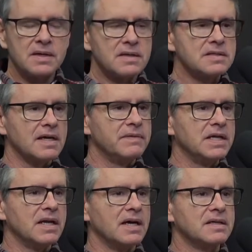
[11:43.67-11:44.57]

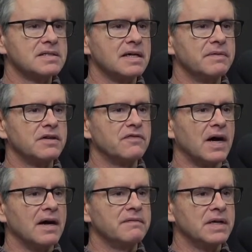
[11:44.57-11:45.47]

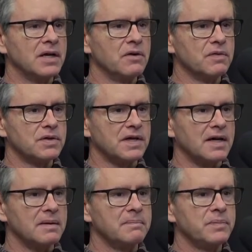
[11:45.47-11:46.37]
79-75 in overtime.